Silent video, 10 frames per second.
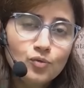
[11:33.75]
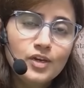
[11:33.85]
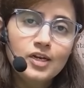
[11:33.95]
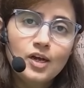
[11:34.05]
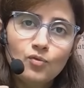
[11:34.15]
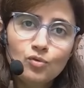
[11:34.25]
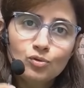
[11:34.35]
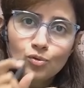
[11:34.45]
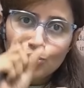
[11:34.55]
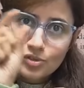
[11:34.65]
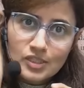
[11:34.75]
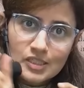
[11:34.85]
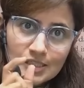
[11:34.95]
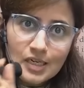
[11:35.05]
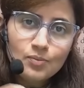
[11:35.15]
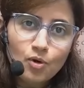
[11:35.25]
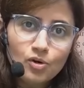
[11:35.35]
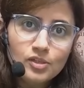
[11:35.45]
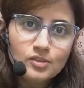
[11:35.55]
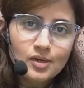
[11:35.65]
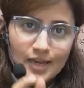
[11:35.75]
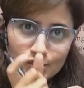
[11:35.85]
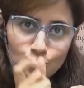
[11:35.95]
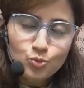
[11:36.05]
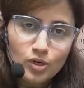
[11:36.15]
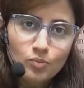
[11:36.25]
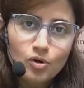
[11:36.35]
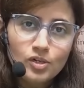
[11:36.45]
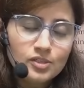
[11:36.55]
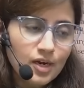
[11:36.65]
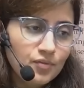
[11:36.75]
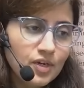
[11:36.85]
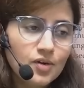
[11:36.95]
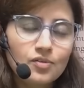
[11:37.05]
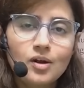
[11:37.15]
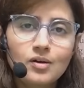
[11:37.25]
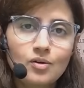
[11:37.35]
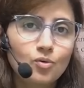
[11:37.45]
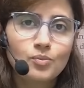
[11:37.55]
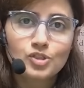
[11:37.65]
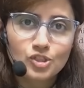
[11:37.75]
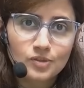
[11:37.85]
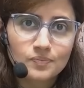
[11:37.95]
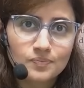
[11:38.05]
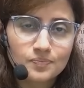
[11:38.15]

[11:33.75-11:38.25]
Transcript: So we can download those distilled models like student models and we can run our own machine